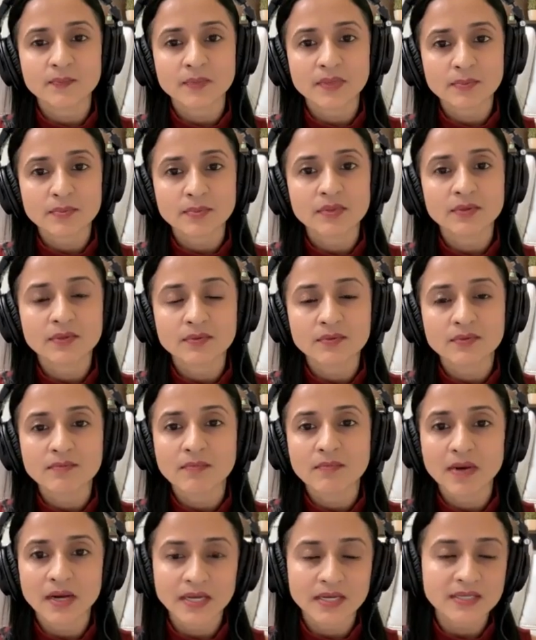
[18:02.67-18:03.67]
people who
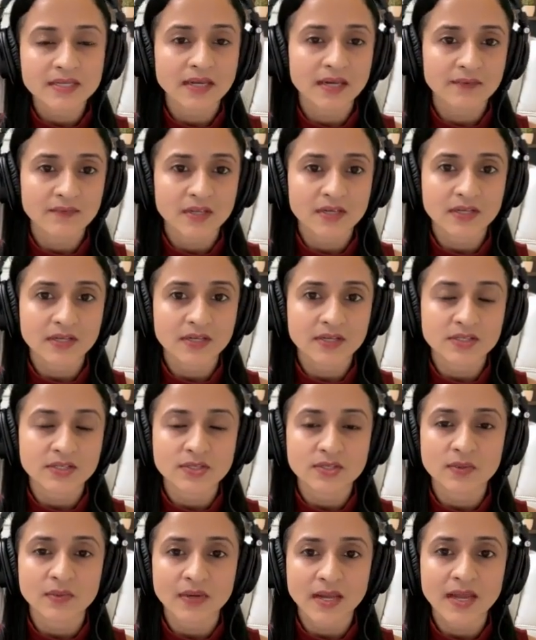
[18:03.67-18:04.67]
might have
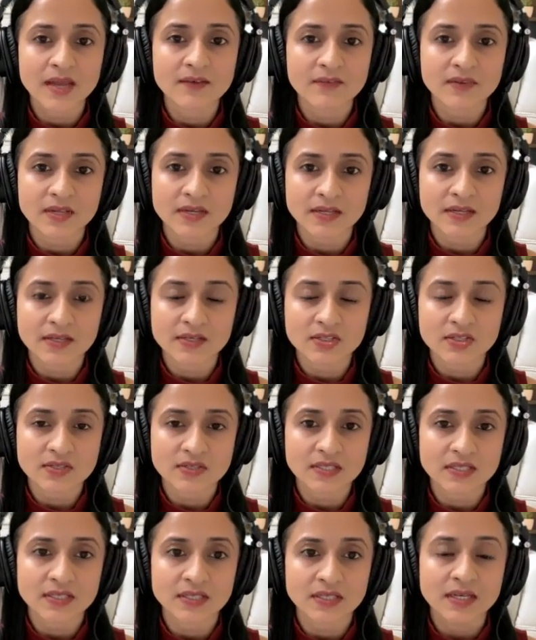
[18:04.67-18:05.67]
ADHD or have
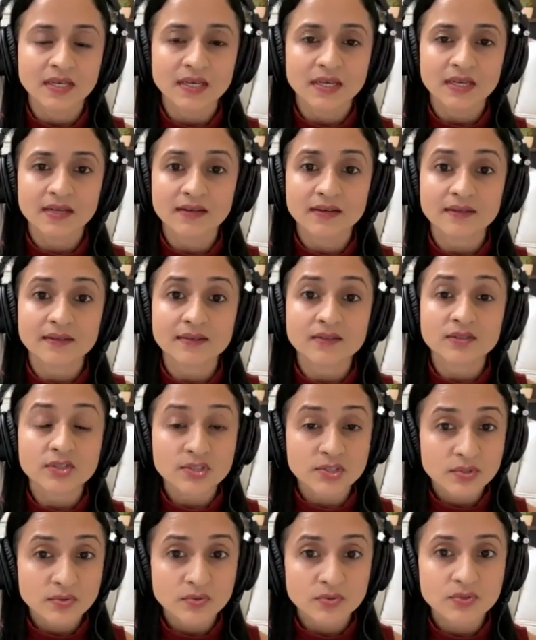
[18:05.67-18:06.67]
ADHD
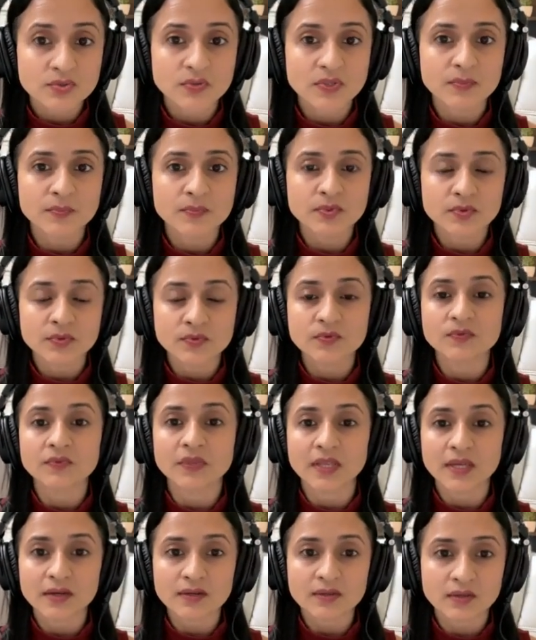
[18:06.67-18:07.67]
do to improve
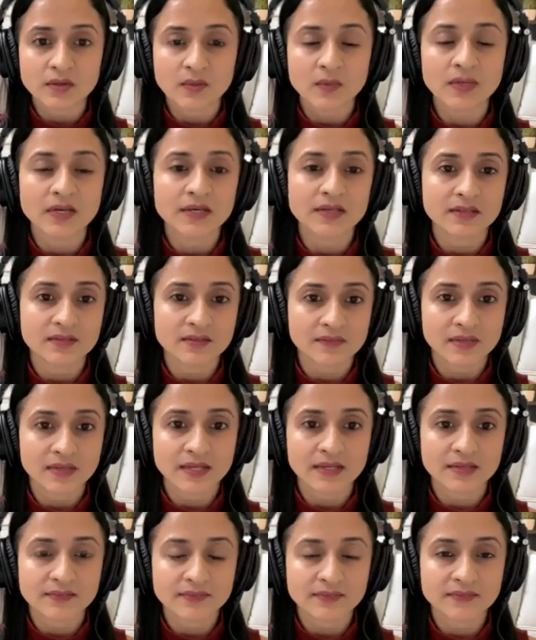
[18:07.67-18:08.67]
their quality of
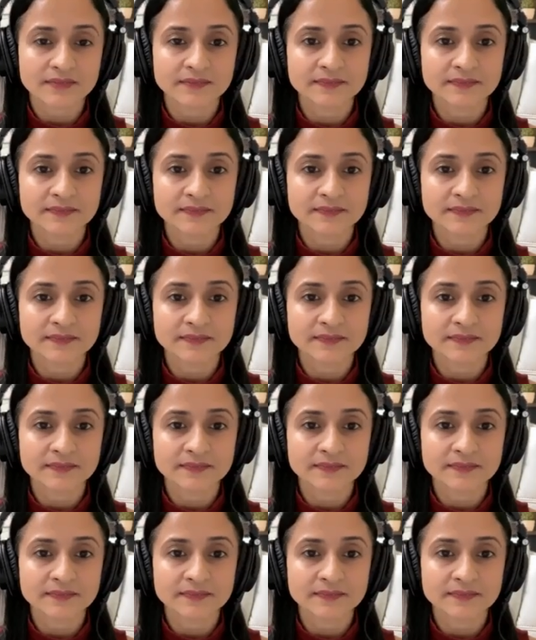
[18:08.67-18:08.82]
life?